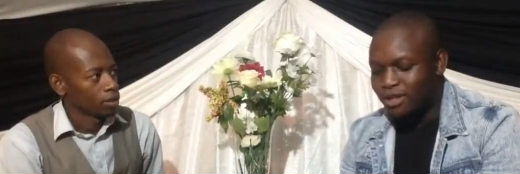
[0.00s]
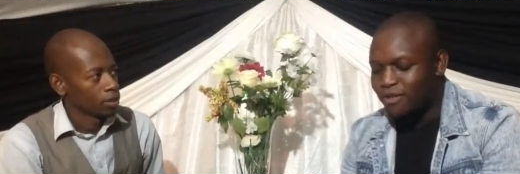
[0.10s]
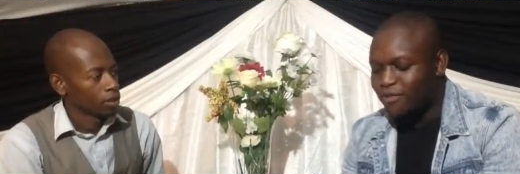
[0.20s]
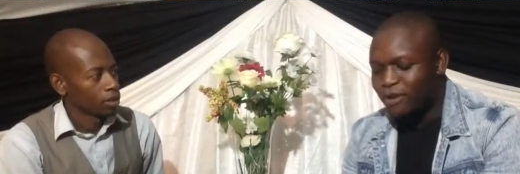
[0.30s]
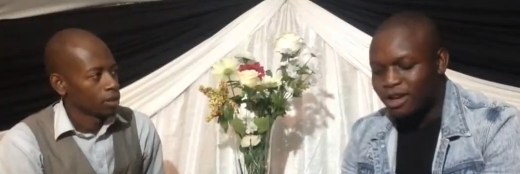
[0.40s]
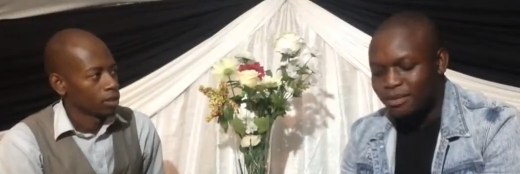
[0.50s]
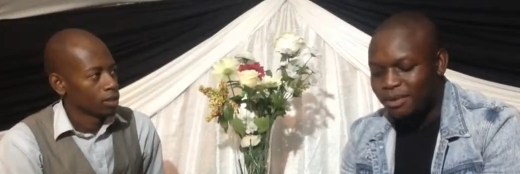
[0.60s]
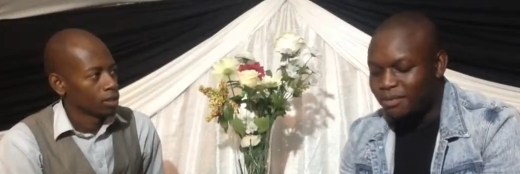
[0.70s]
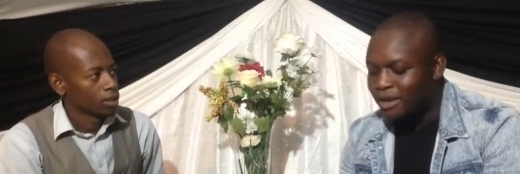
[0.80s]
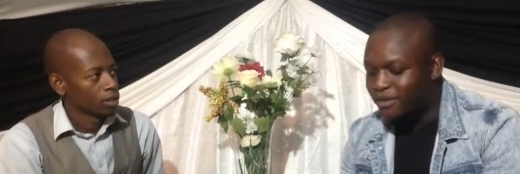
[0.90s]
Speaker 1: if you
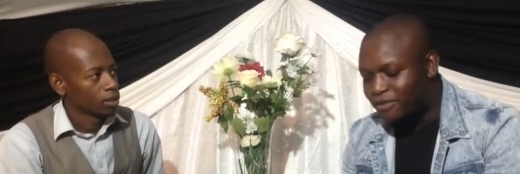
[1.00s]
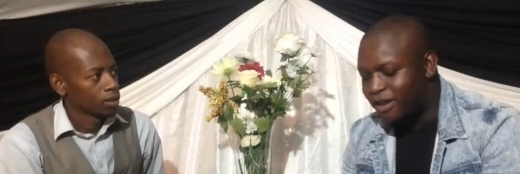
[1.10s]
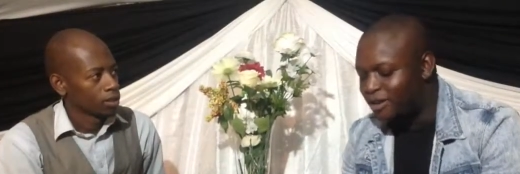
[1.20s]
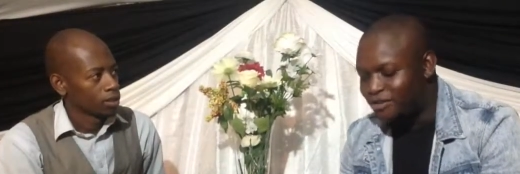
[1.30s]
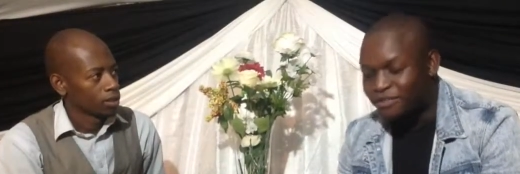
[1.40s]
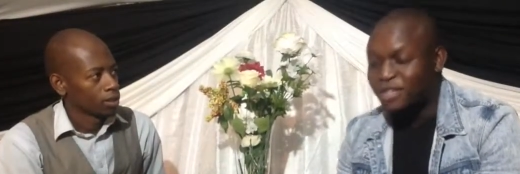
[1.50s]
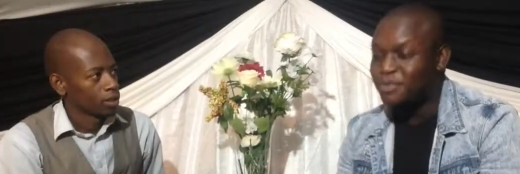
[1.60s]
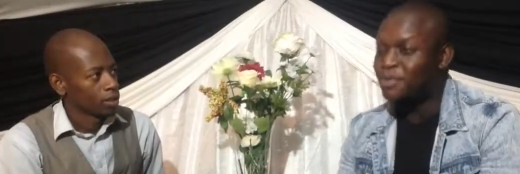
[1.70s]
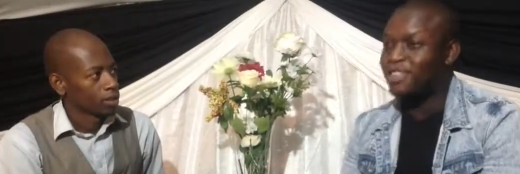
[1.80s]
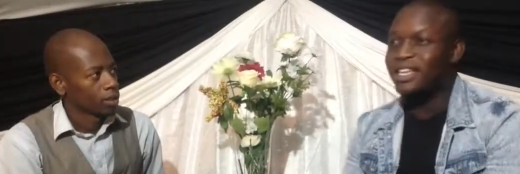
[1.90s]
wanna be my friend on
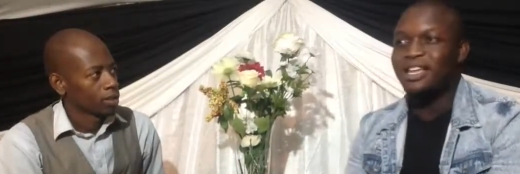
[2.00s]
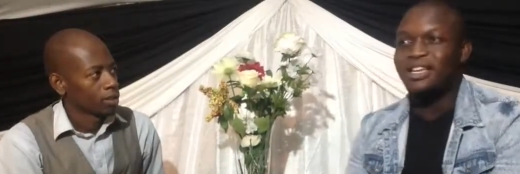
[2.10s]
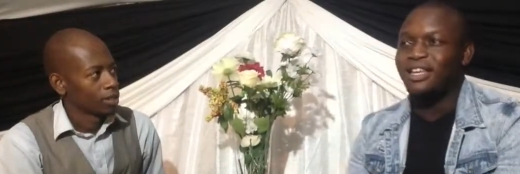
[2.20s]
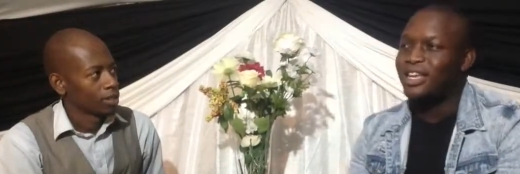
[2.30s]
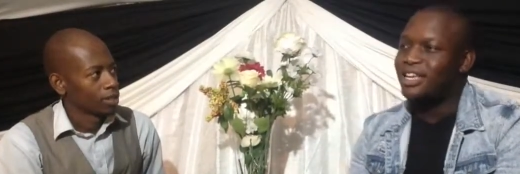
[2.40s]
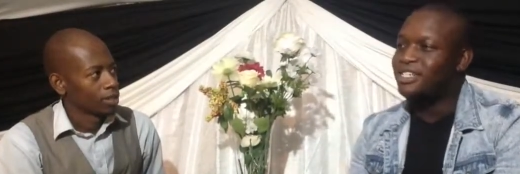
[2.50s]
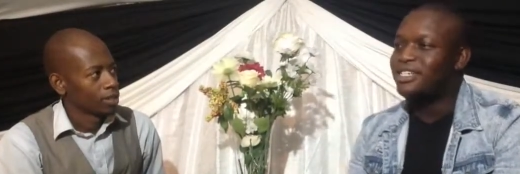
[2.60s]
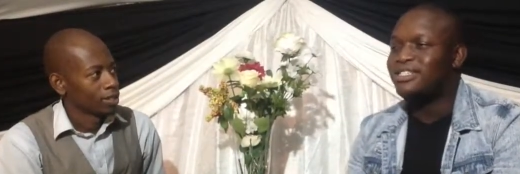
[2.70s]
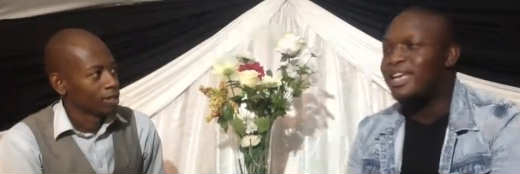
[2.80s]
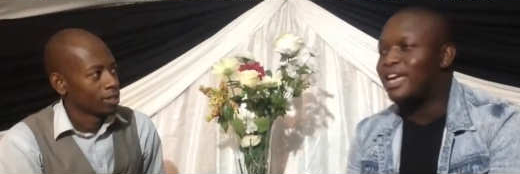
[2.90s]
Facebook, then
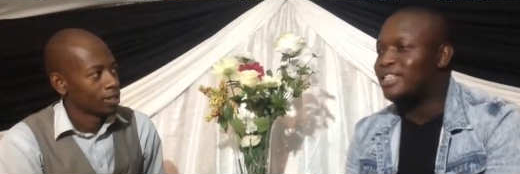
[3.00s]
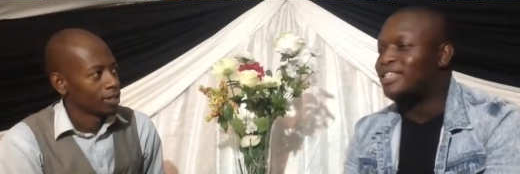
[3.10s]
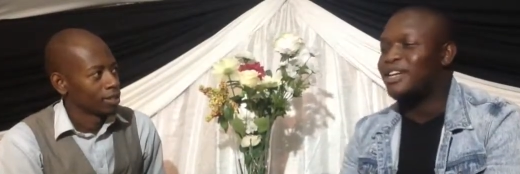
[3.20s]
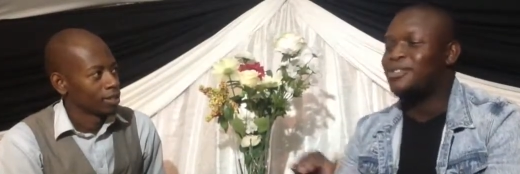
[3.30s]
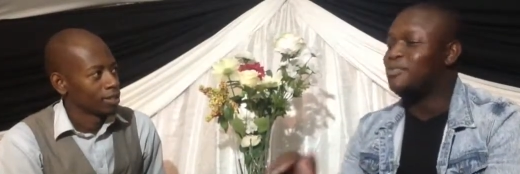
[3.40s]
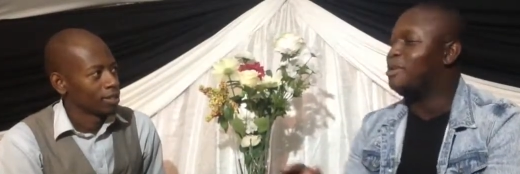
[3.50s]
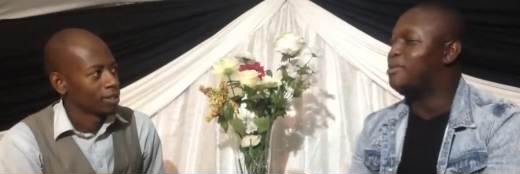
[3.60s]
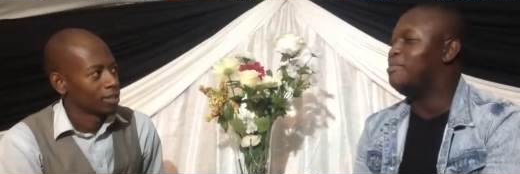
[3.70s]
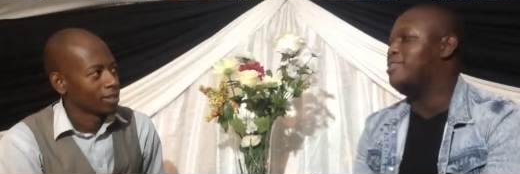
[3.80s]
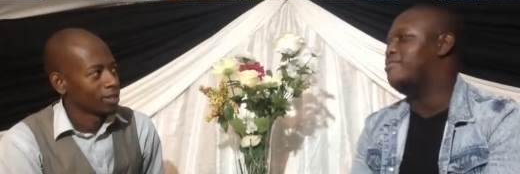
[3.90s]
just say Kgethang
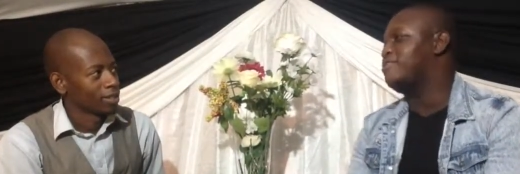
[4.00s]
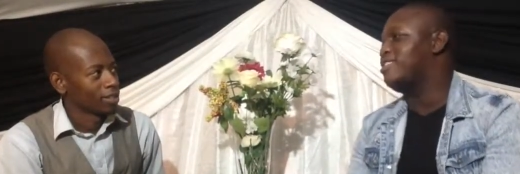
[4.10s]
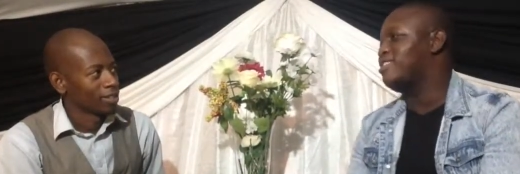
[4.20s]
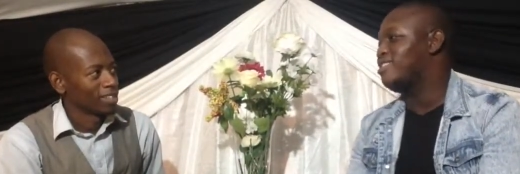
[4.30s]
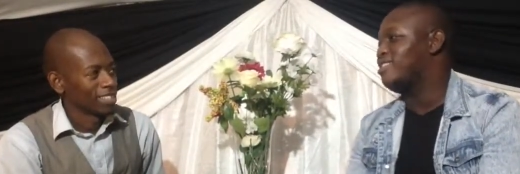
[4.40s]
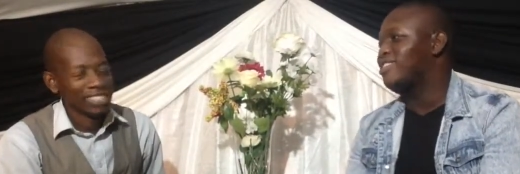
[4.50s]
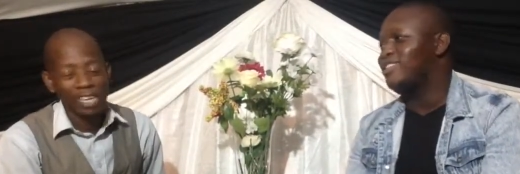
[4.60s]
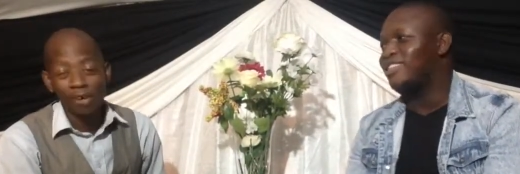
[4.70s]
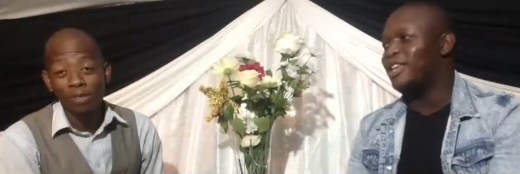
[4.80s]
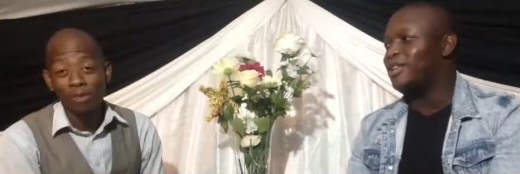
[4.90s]
Tumelo Mulefu.
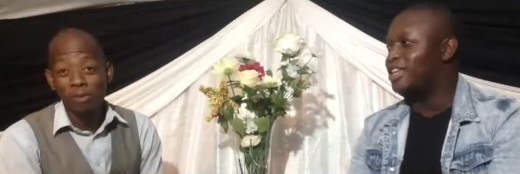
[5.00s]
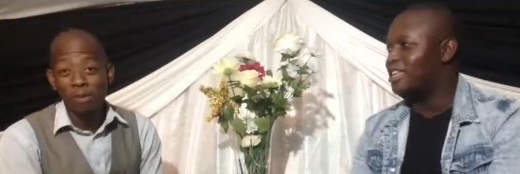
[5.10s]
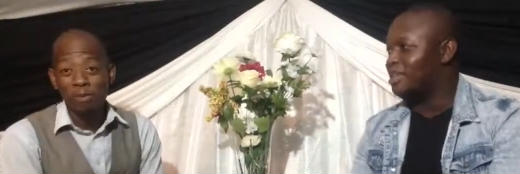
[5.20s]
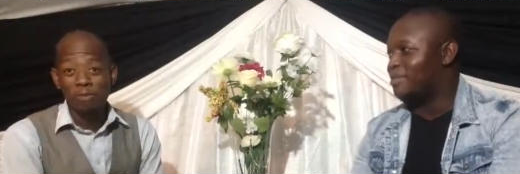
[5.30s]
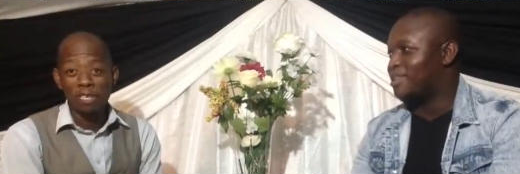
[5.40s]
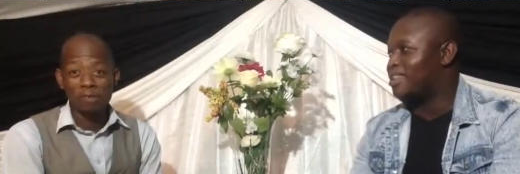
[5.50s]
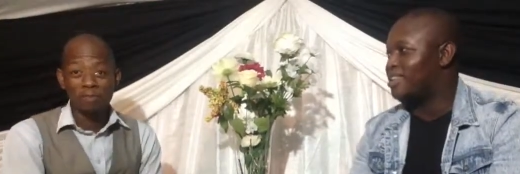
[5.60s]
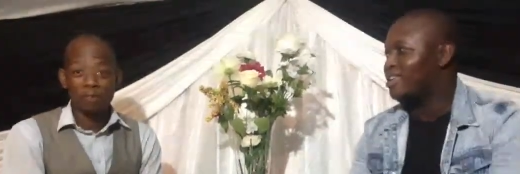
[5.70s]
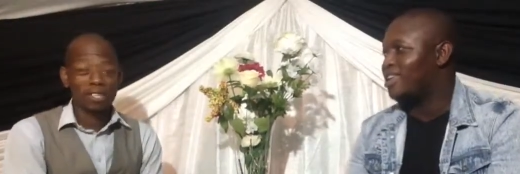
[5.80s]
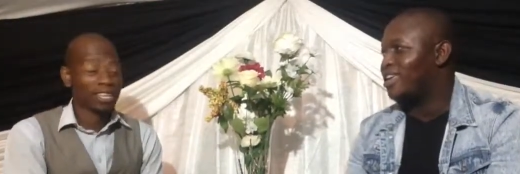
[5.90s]
Kgethang Tumelo
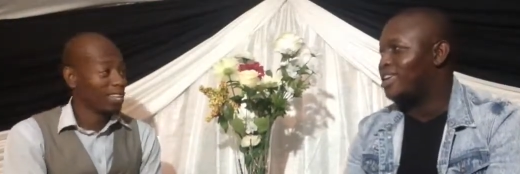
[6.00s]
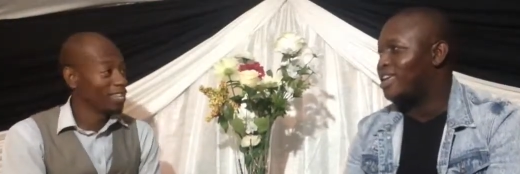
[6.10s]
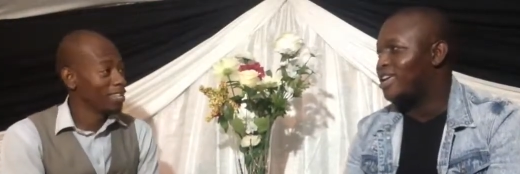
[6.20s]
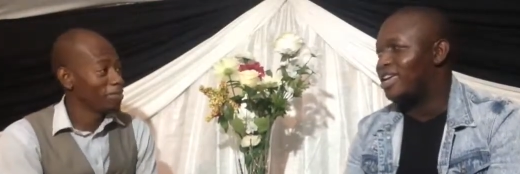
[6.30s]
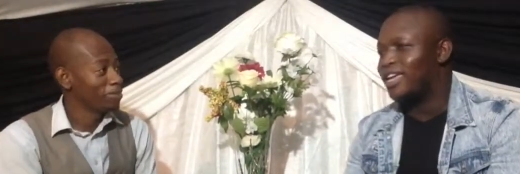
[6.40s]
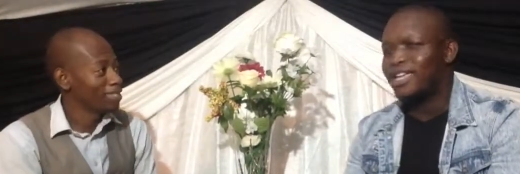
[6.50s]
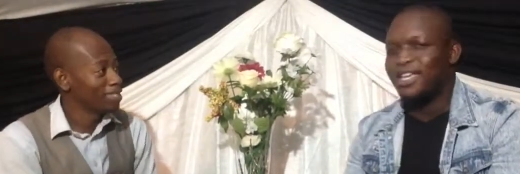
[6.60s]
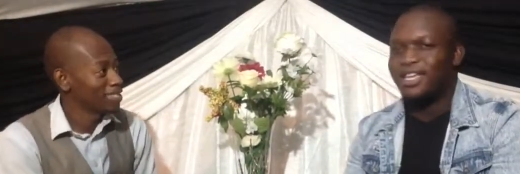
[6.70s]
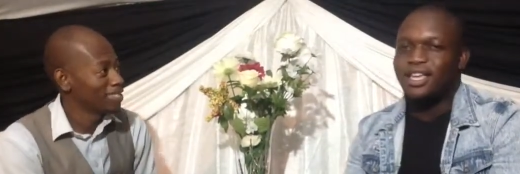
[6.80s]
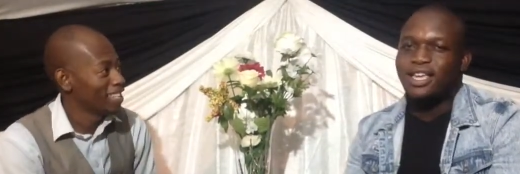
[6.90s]
Mulefu. Okay, any
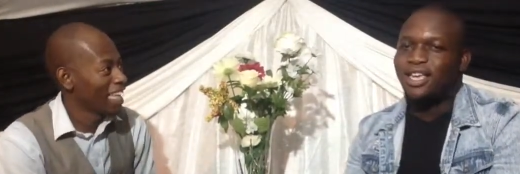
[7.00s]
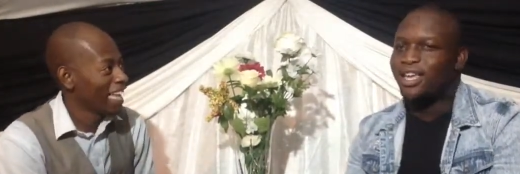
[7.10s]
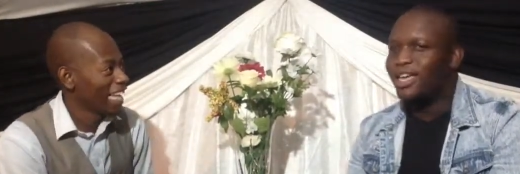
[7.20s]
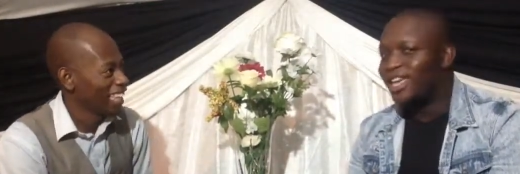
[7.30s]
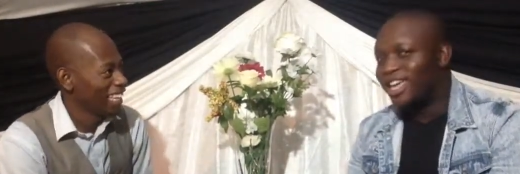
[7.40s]
numbers? Uh,